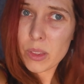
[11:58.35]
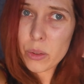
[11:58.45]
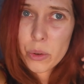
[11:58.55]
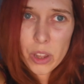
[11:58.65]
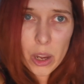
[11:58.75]

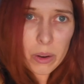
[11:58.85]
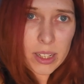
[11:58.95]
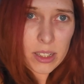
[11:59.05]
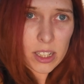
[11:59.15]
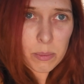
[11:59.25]
although I
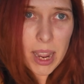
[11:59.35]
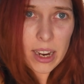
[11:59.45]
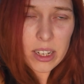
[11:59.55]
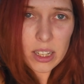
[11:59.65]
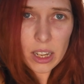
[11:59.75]

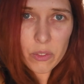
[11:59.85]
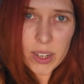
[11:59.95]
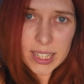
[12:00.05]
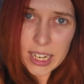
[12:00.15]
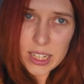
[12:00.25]
suspect that if I
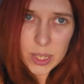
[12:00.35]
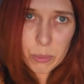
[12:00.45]
did, it